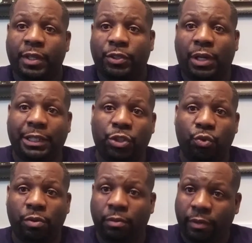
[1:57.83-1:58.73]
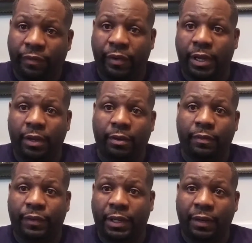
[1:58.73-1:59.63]
So as you forgive
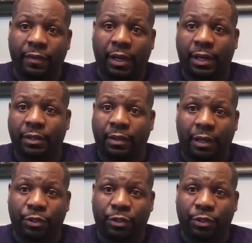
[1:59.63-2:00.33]
forgive God,